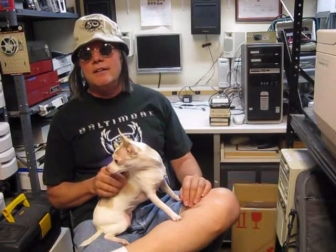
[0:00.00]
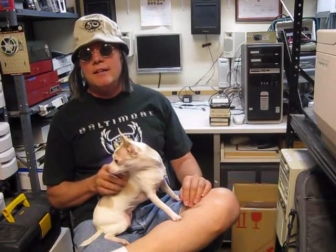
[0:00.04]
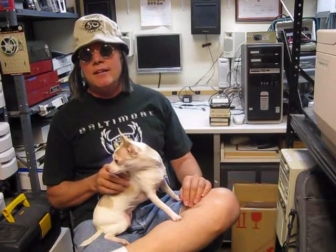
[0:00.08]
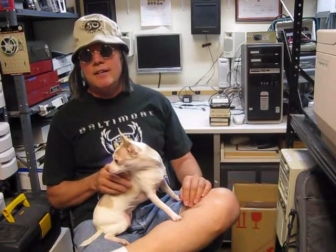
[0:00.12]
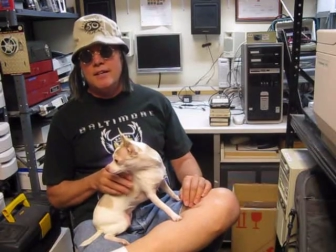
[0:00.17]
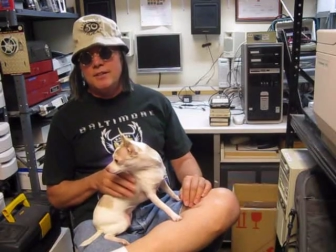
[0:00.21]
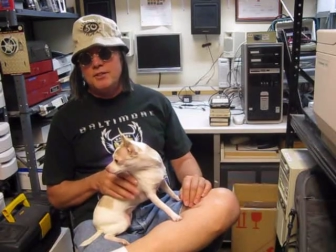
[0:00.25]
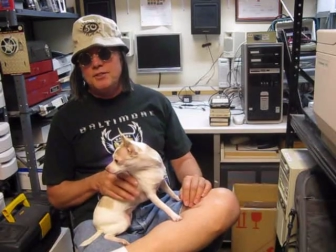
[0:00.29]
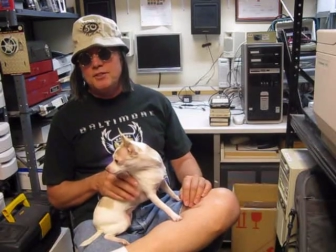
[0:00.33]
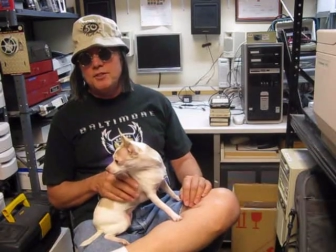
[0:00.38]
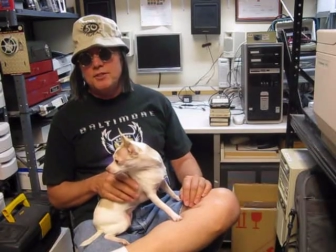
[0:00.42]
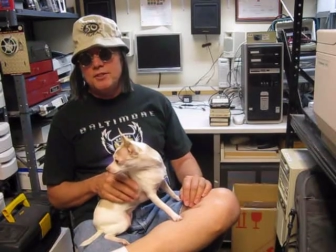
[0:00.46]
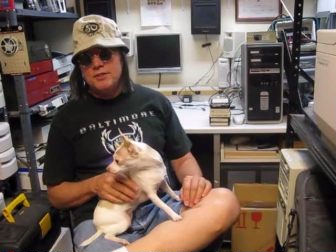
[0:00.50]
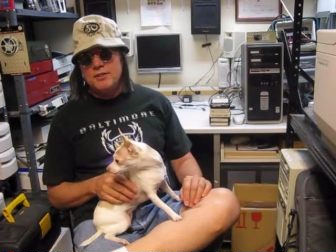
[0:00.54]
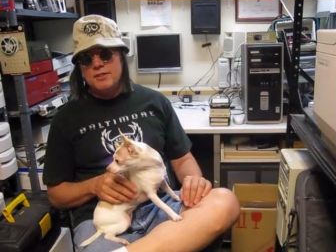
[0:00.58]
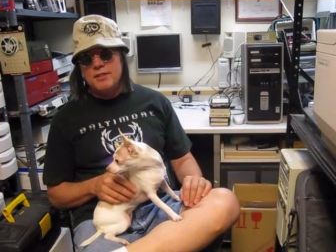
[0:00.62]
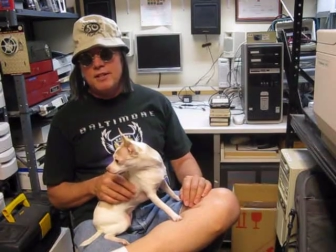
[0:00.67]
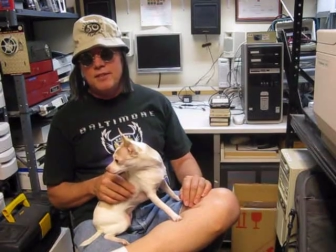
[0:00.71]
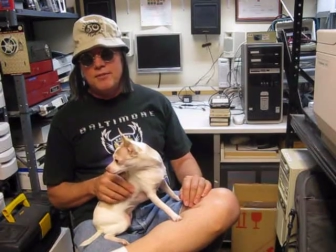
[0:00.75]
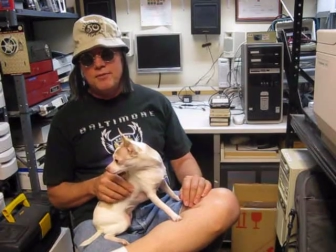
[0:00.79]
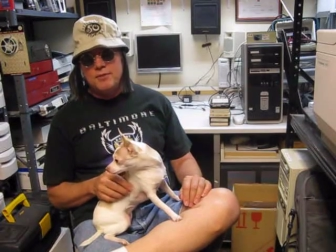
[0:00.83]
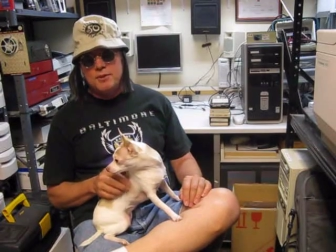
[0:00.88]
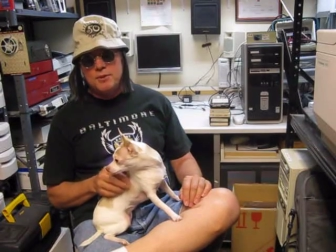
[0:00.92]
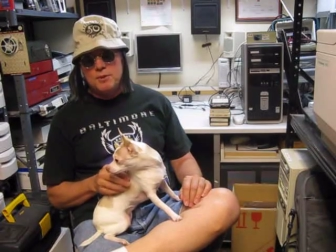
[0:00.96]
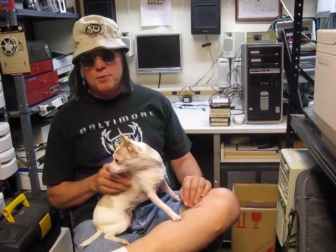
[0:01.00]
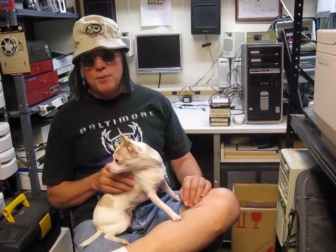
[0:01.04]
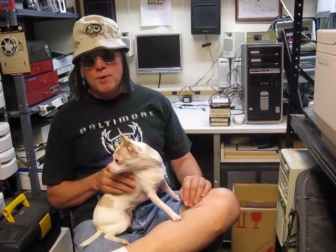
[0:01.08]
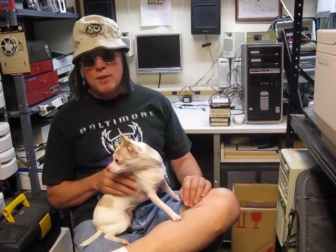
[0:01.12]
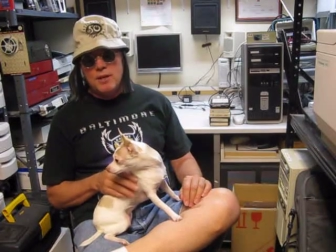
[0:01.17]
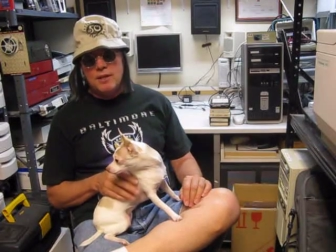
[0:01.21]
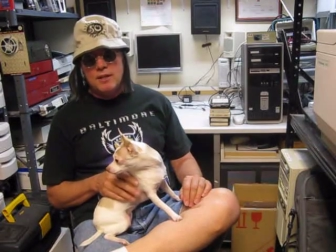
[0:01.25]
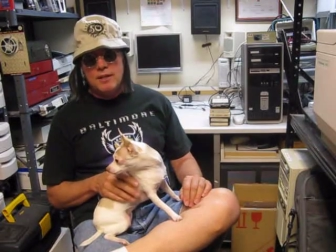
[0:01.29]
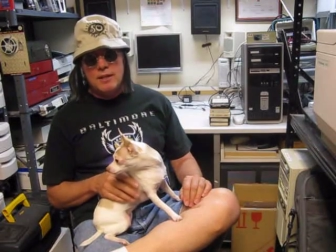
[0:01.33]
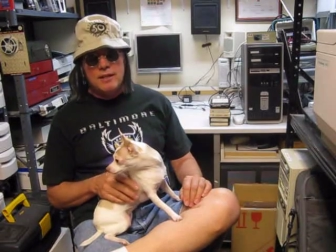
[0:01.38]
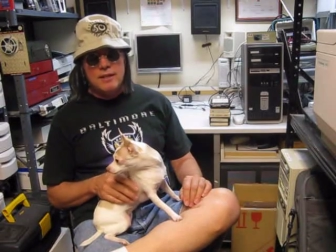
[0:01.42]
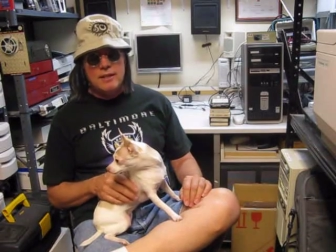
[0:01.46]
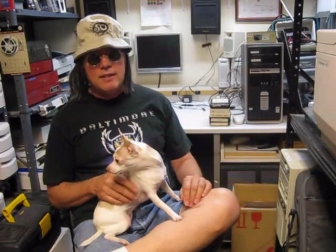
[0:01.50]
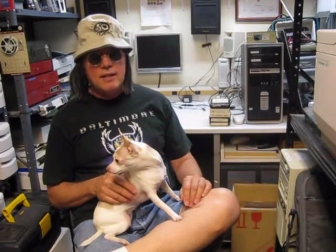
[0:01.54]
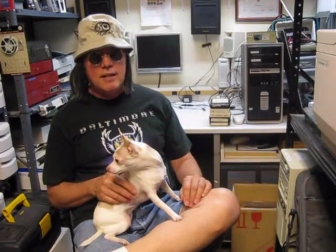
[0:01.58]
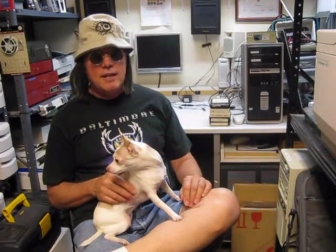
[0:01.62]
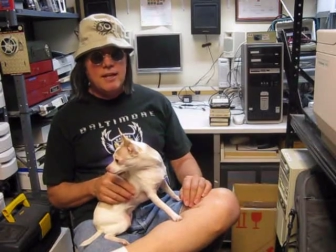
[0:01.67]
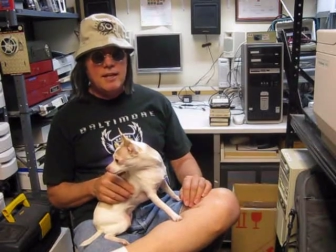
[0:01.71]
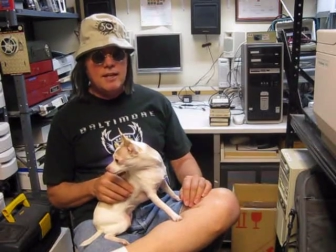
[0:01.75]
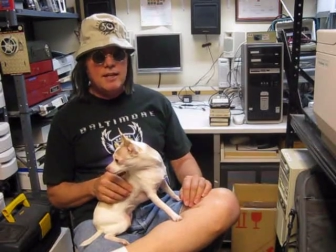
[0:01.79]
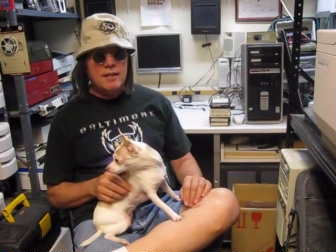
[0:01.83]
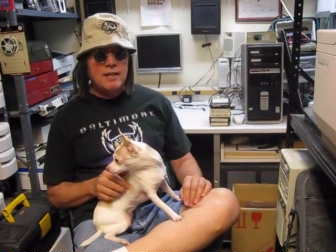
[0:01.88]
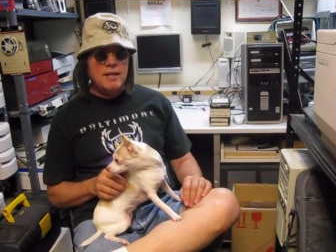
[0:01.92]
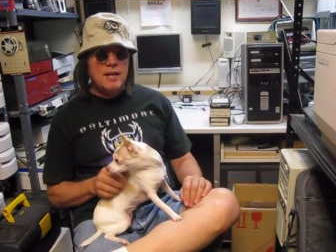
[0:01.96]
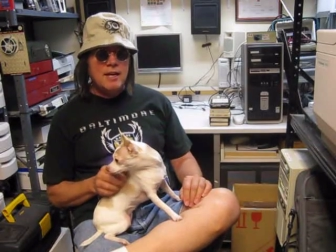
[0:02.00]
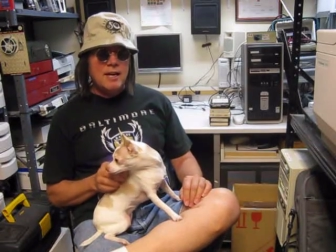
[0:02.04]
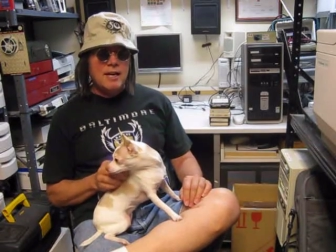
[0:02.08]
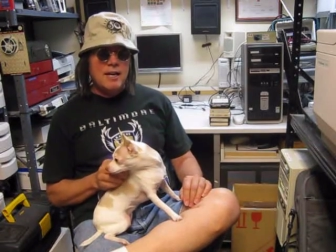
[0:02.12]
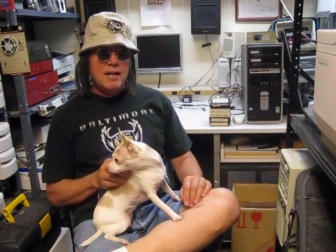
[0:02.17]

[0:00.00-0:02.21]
Edison stuff as well, and